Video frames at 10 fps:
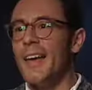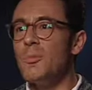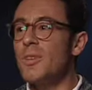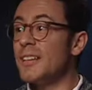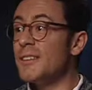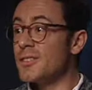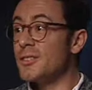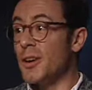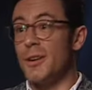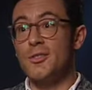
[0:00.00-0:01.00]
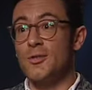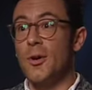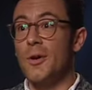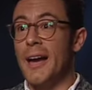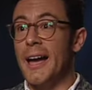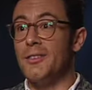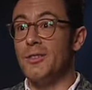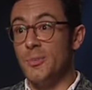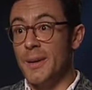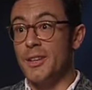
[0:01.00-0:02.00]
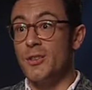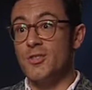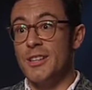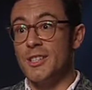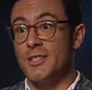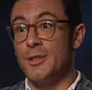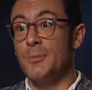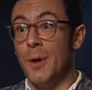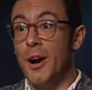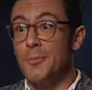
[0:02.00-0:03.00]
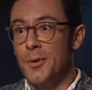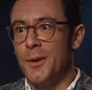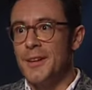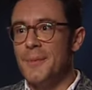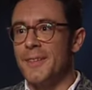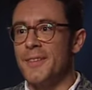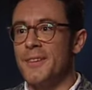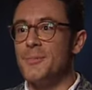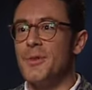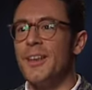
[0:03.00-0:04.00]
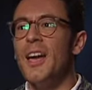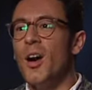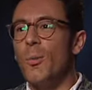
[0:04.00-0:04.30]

And with Leavesden going strong and you being no stranger to Pinewood, where you make this movie,